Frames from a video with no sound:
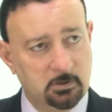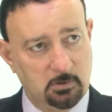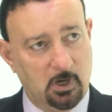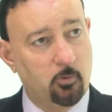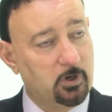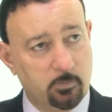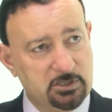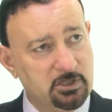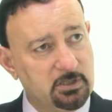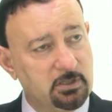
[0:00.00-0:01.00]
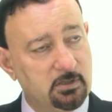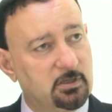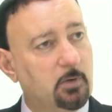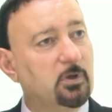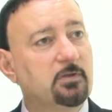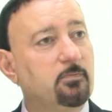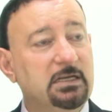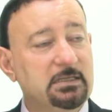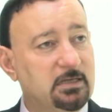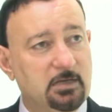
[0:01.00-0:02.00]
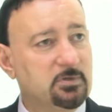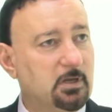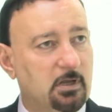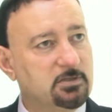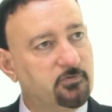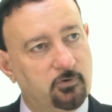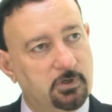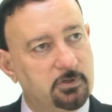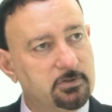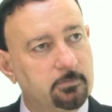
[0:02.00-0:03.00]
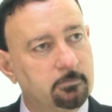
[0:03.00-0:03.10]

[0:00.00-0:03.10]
Our budget doubled many times in the last few years.